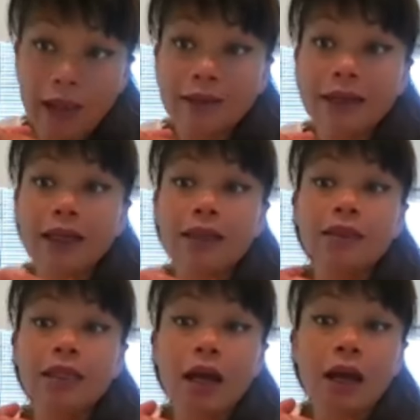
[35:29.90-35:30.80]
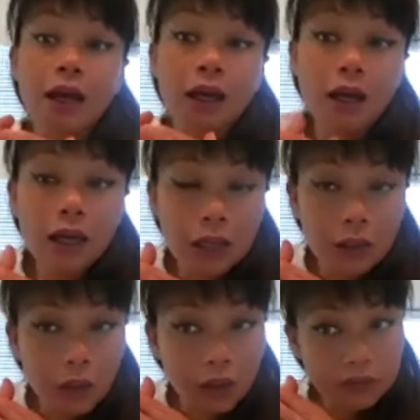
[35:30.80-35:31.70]
And that is a
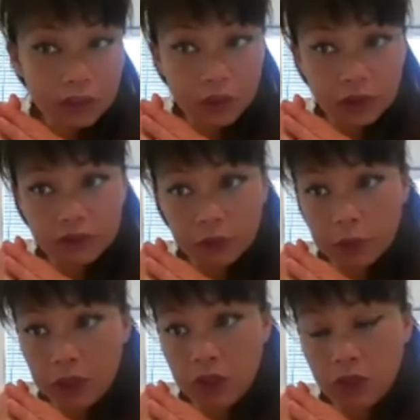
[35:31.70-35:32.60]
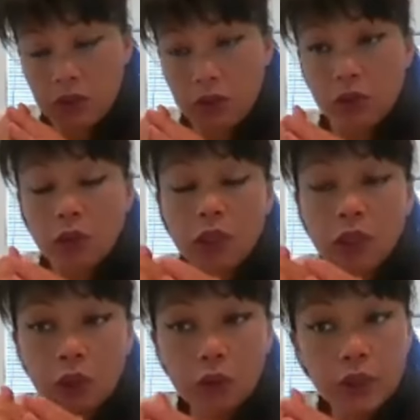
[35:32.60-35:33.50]
hell of a transformation you
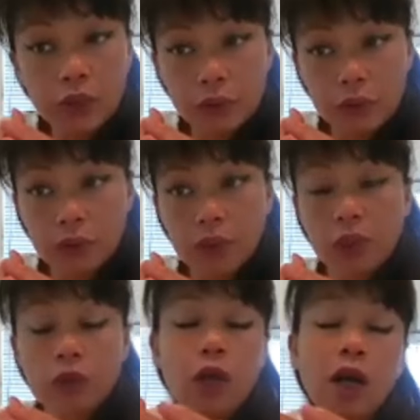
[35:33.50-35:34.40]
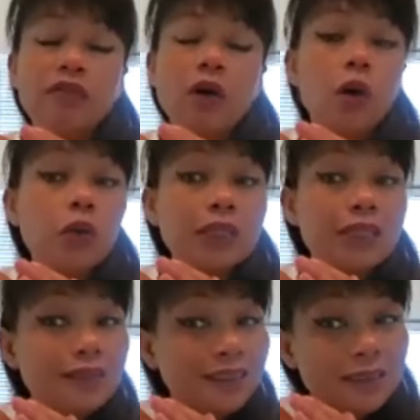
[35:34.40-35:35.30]
are going through. You have
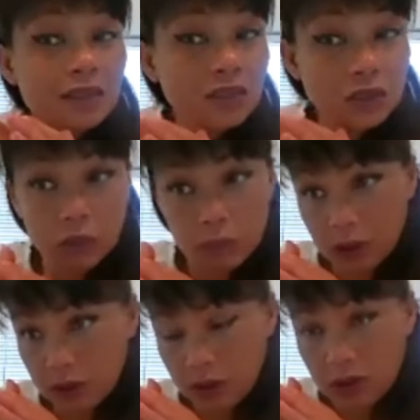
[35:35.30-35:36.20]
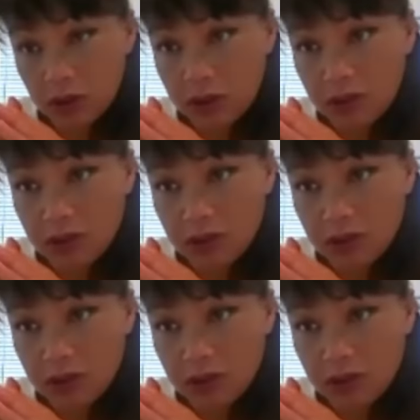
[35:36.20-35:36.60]
already done so much